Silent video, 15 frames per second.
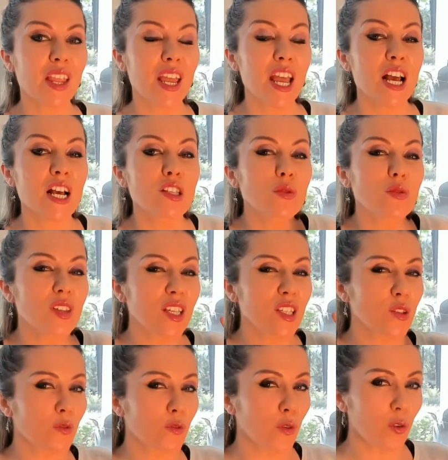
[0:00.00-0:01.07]
So
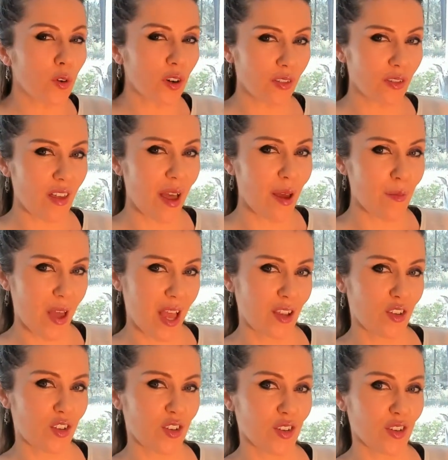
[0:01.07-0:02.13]
this fourth
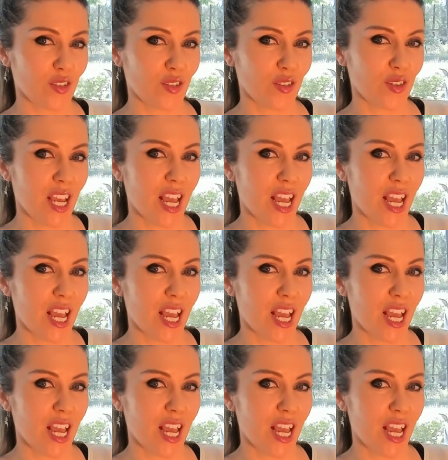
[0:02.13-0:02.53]
dimension,